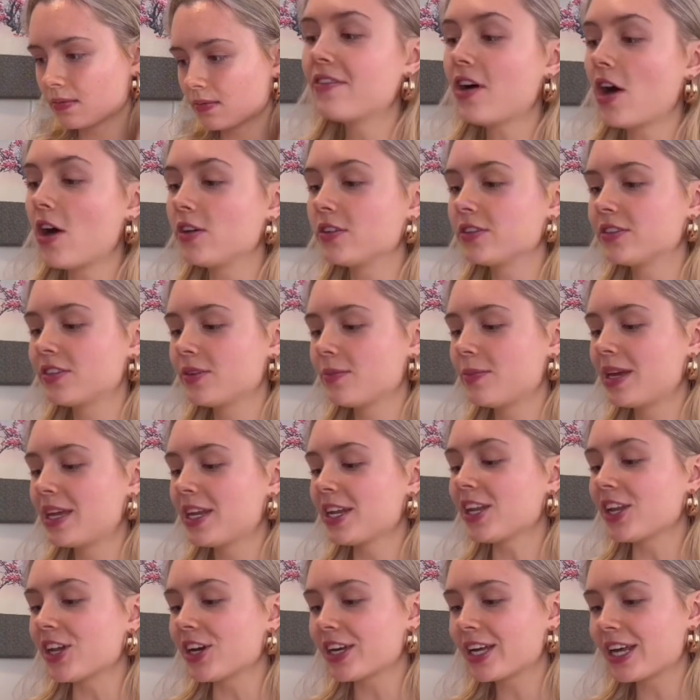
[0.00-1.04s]
I've also
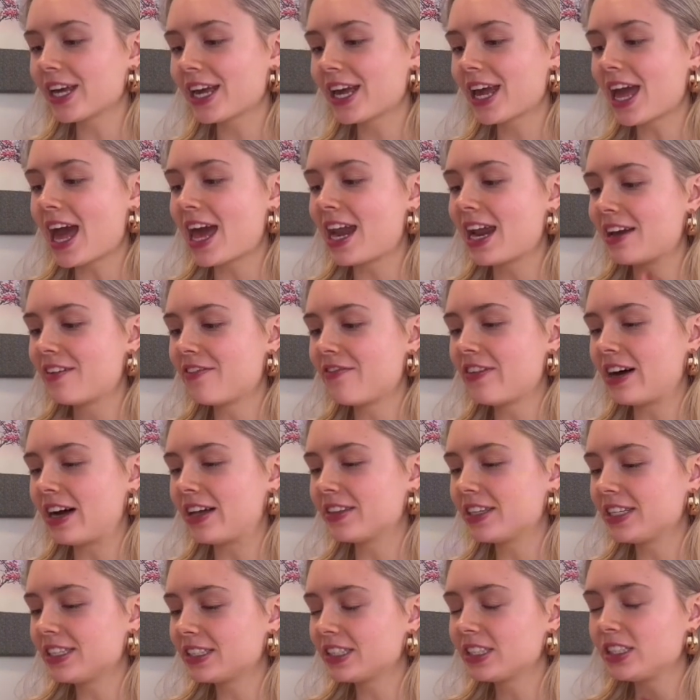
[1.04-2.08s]
been looking and I
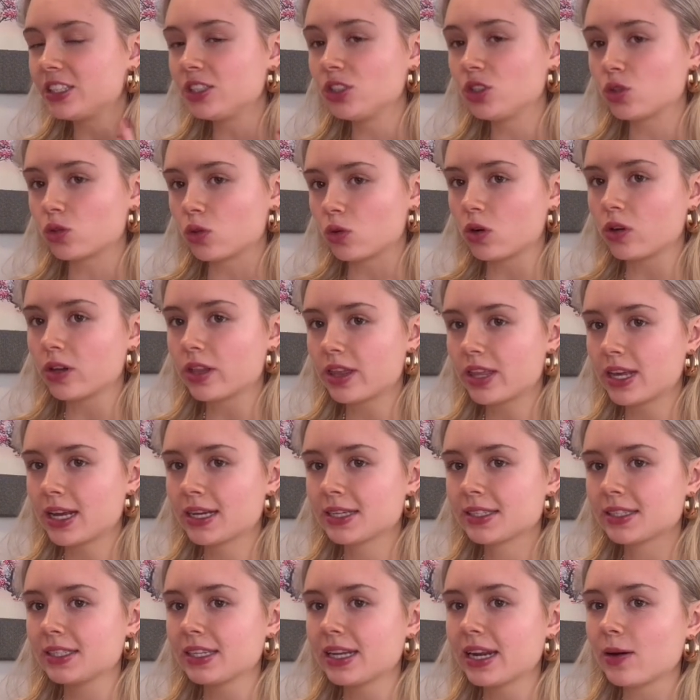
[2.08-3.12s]
found these little drawer
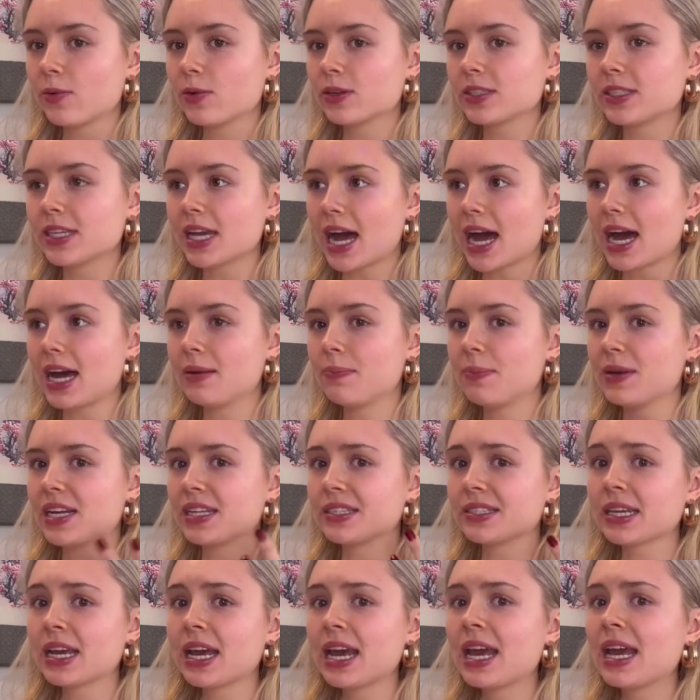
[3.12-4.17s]
things that I want to add
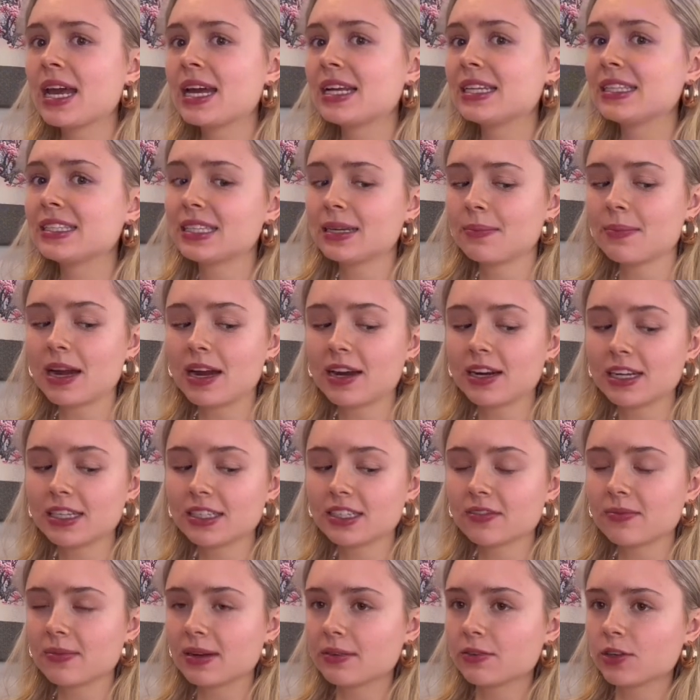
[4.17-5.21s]
because in some
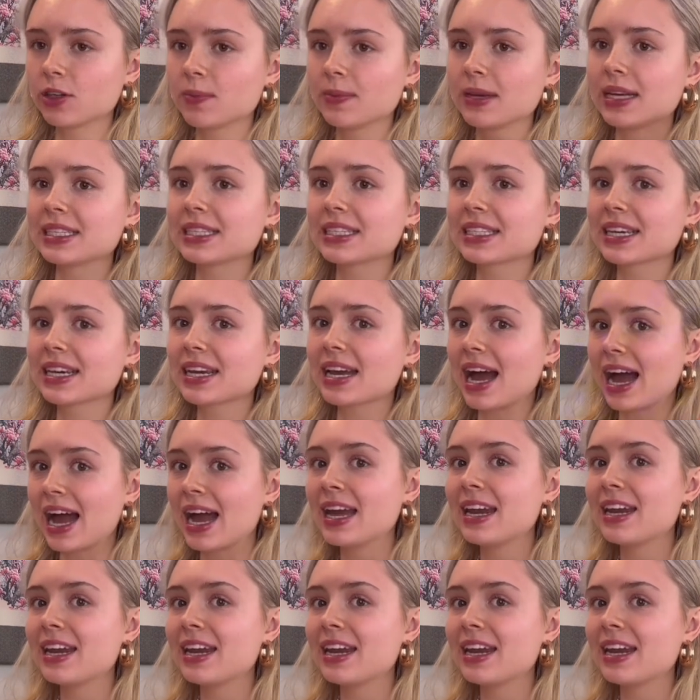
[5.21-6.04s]
areas of my room it's kind